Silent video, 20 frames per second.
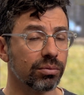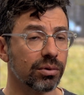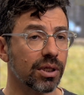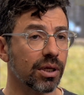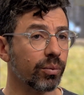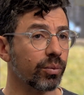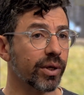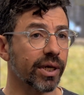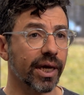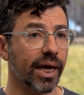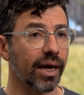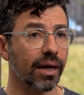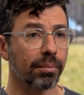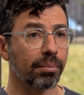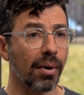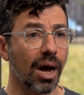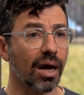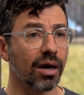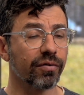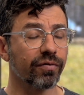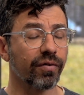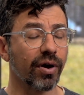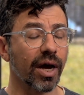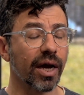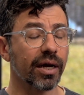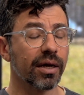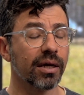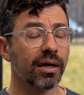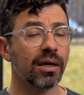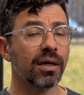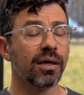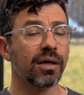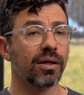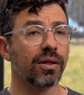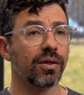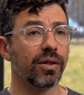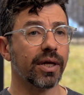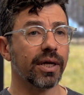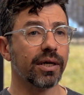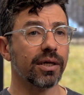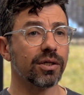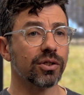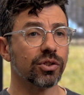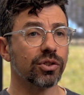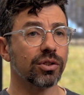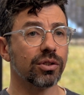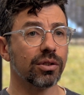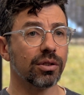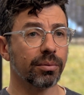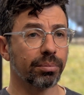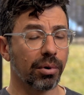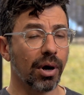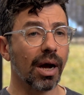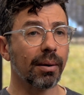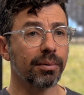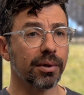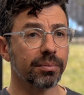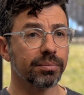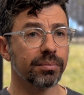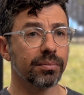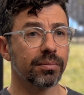that we can't modify that is the problem.